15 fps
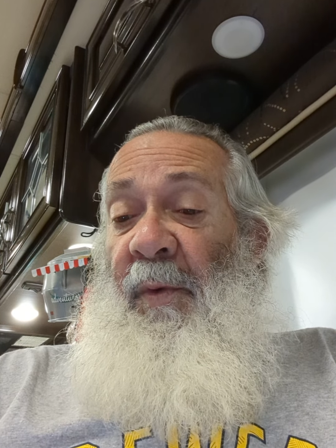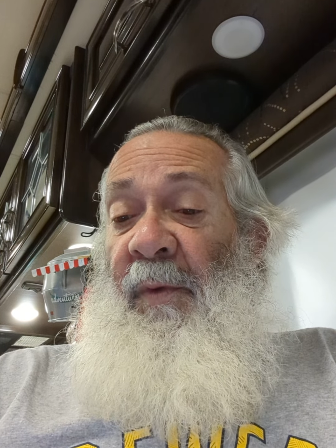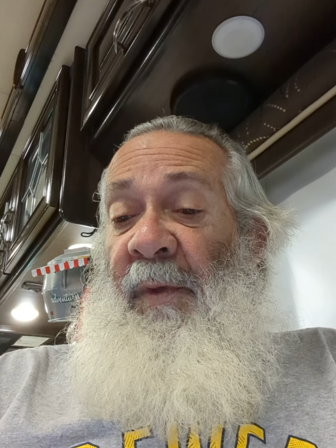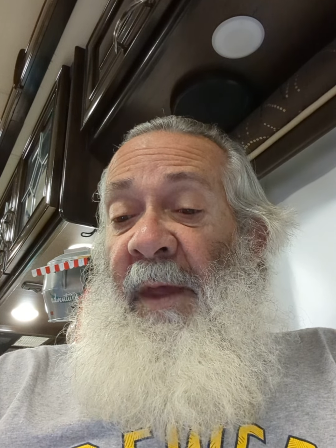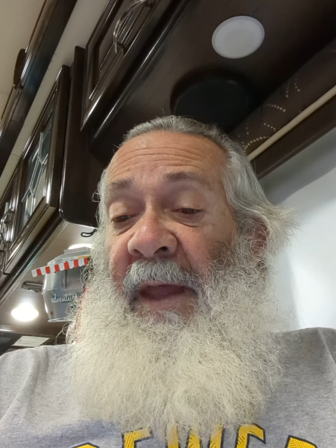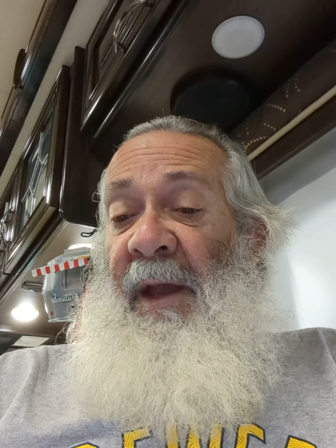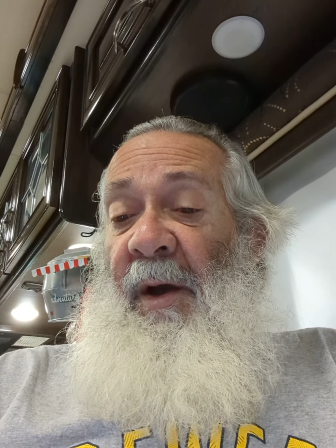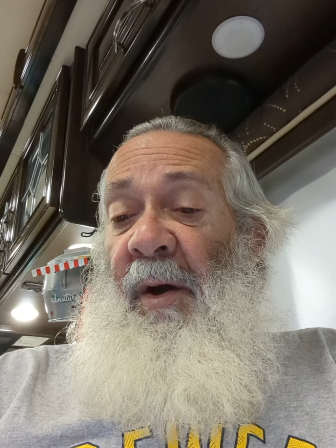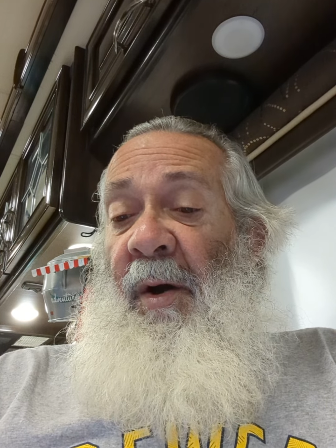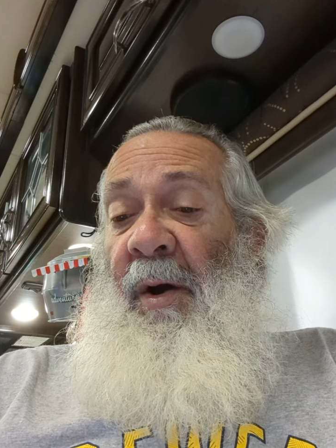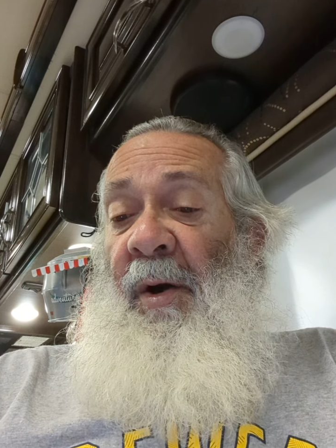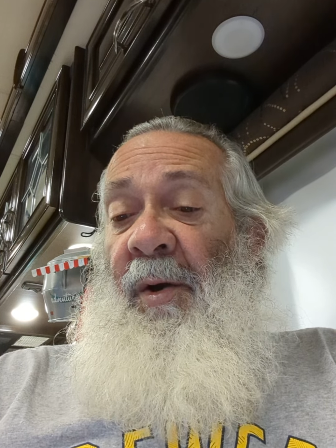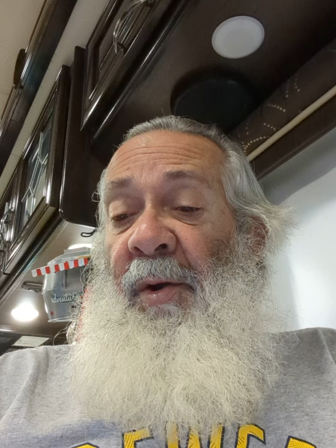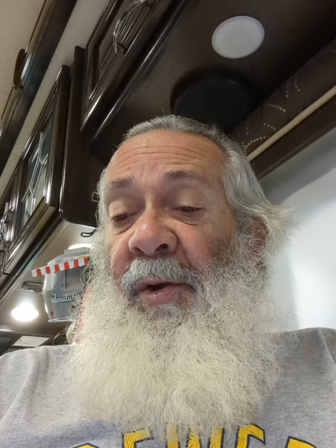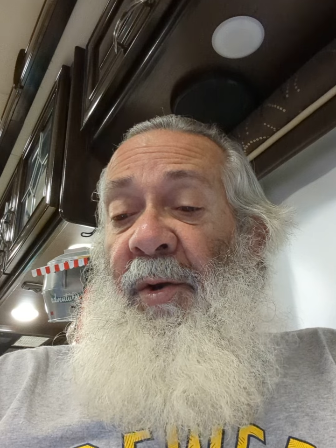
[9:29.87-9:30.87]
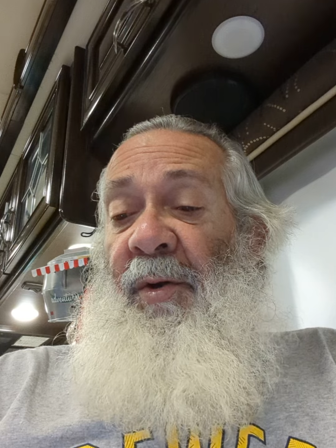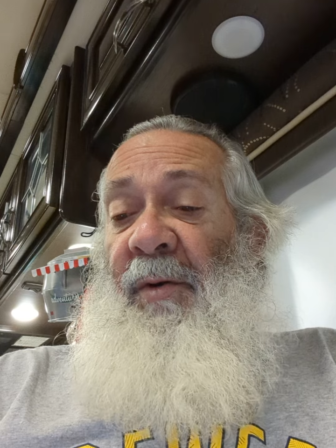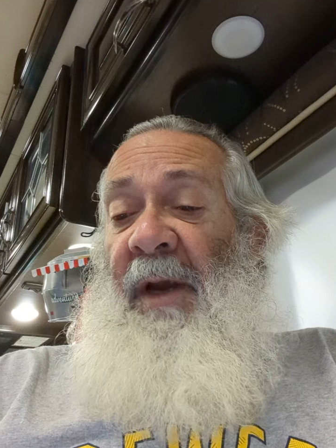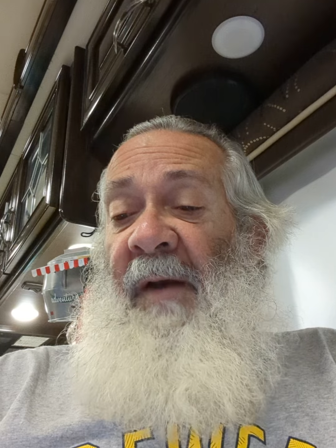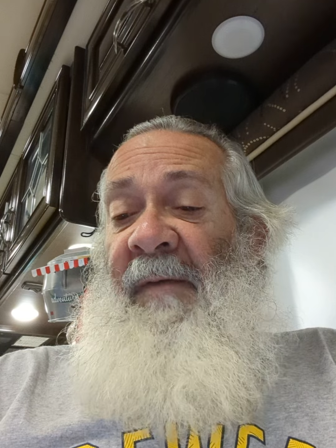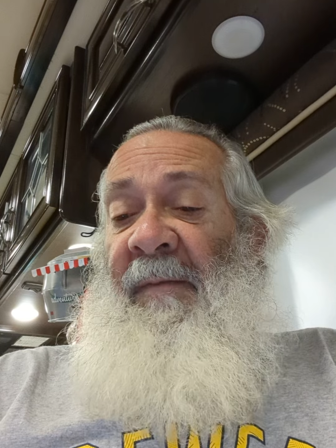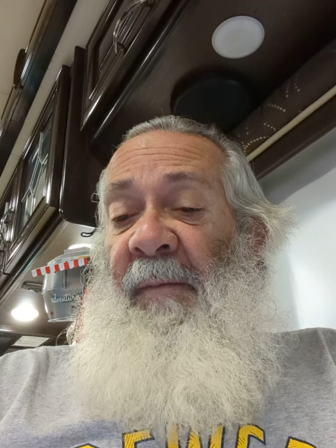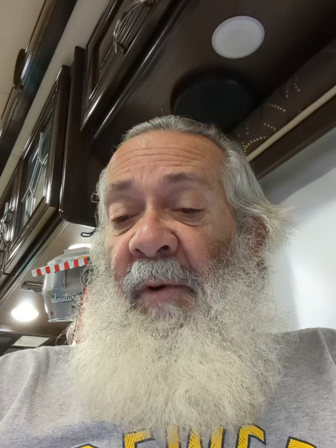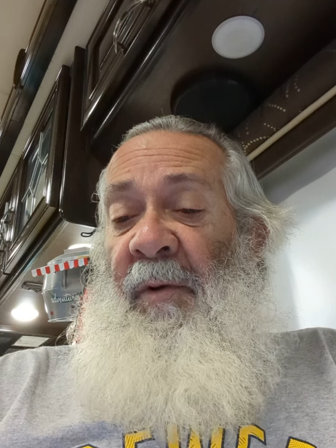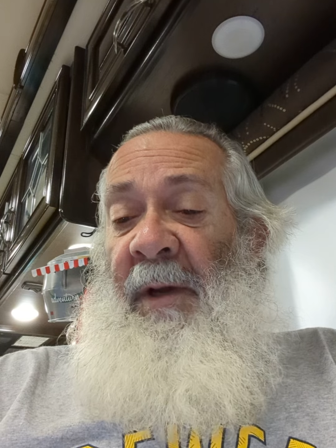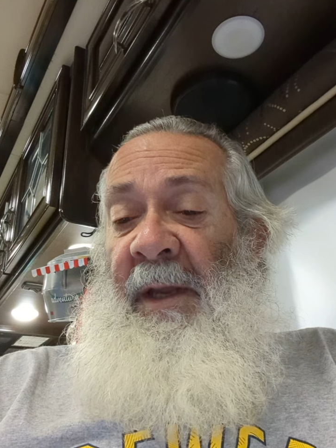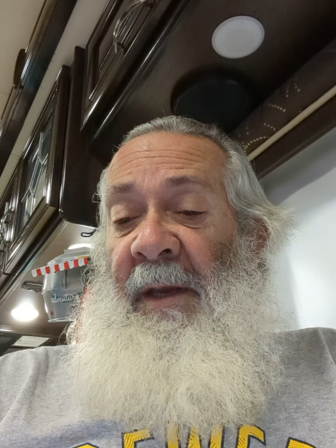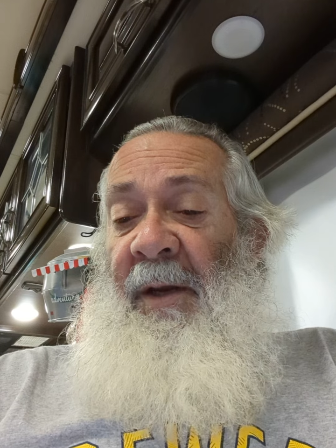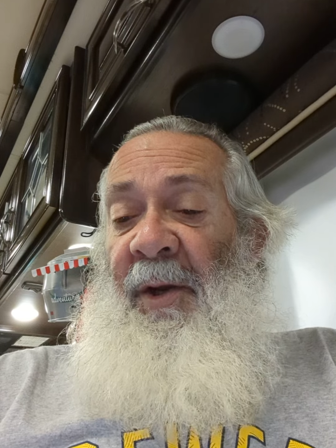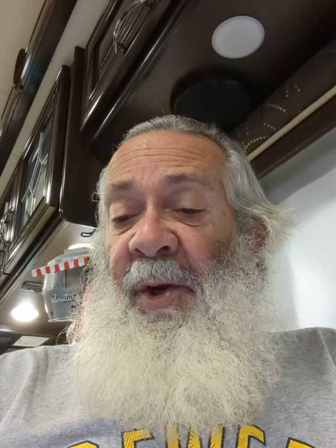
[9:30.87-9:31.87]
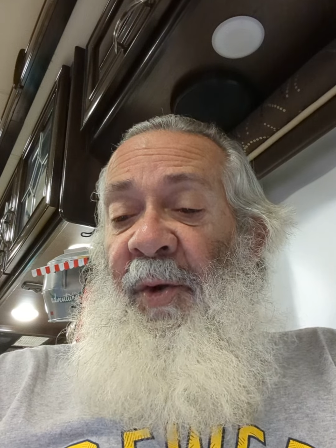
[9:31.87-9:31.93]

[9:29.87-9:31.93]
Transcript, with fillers: They are new every morning,